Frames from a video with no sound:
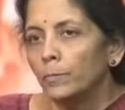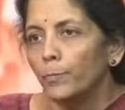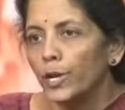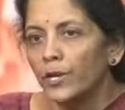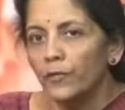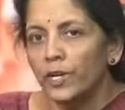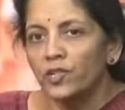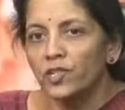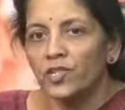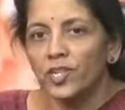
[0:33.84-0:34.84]
briefly
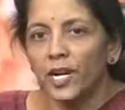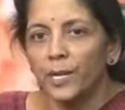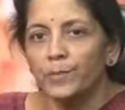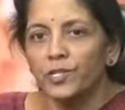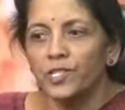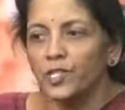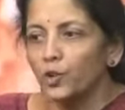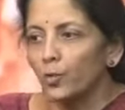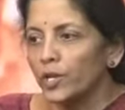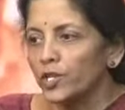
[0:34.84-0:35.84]
describes the
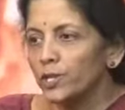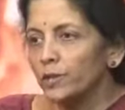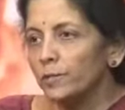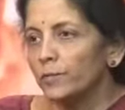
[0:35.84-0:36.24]
situation